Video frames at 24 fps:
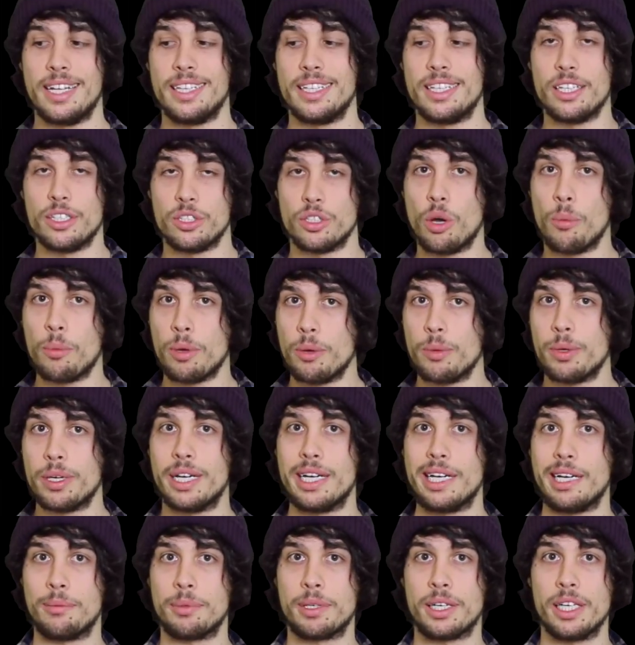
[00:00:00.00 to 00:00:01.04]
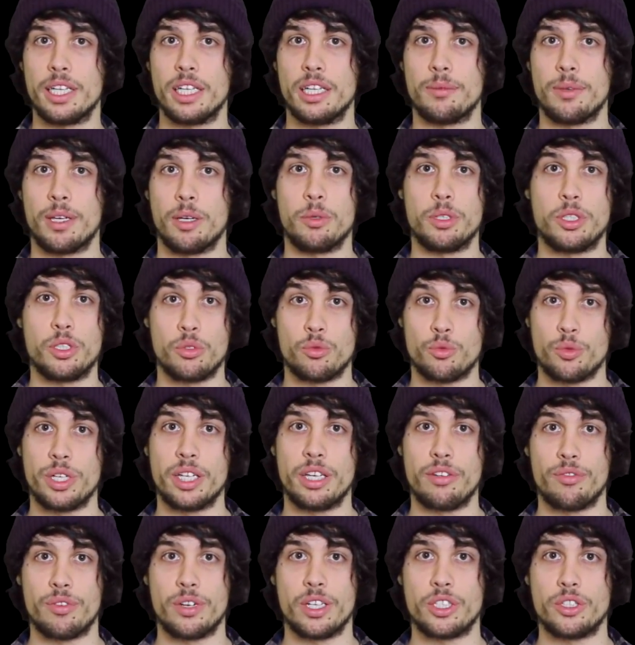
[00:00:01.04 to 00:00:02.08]
and then the zombie would end up killing me, which is
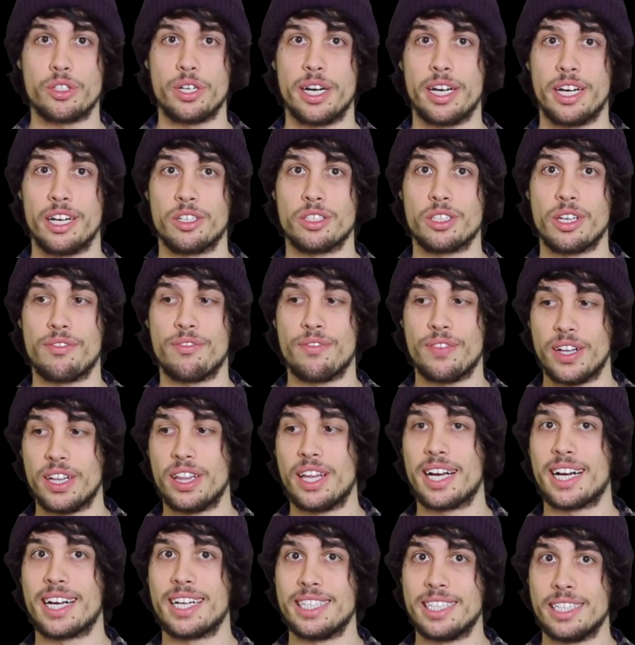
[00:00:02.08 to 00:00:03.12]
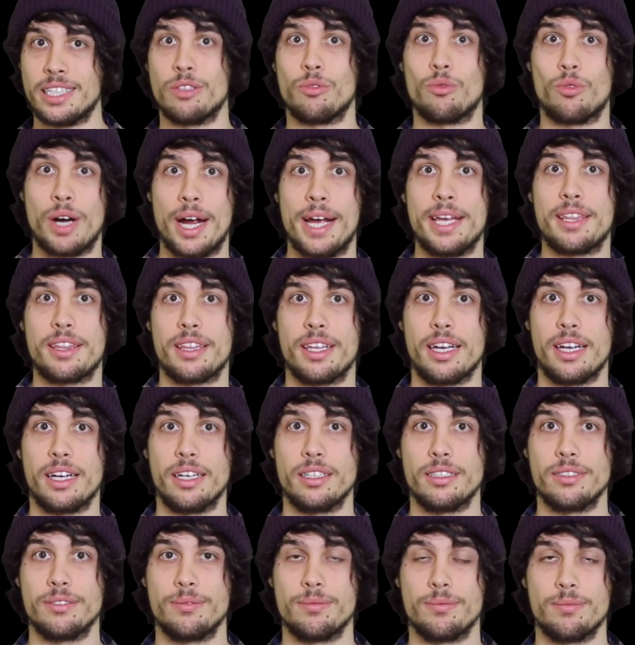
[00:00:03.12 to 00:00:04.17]
really frustrating because I felt like I did the right thing.
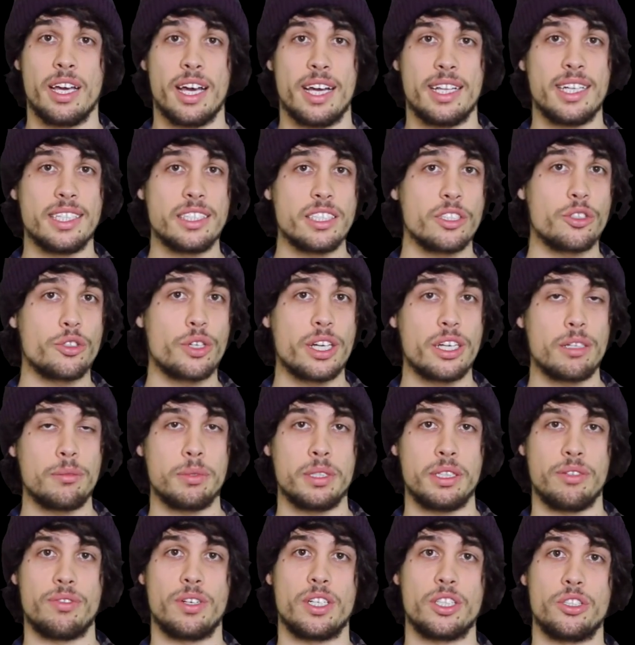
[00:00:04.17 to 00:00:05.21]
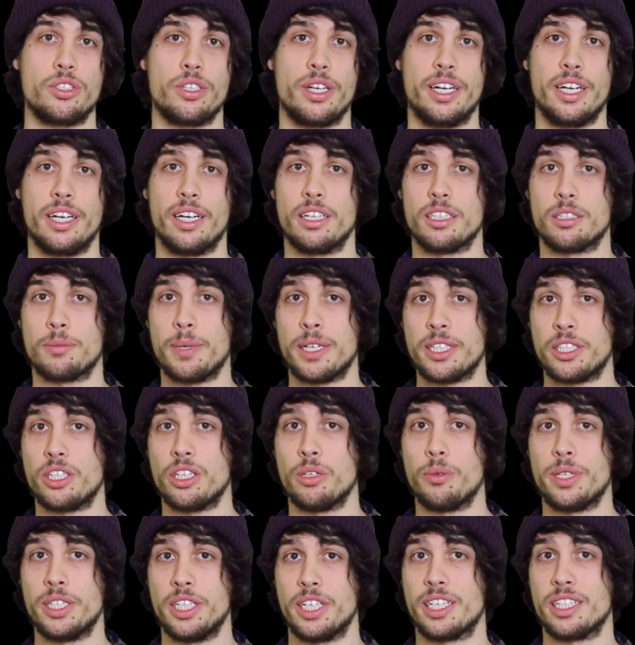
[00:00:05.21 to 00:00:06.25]
And that's incredibly frustrating, especially
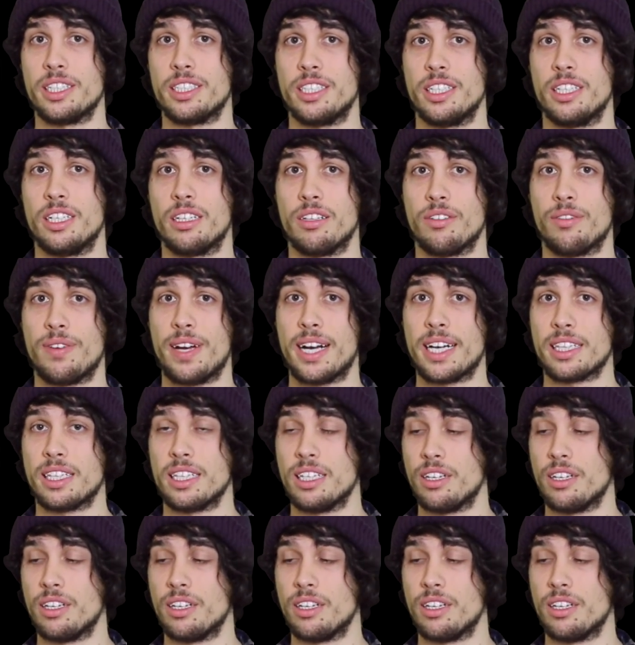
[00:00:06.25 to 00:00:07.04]
when you consider the fact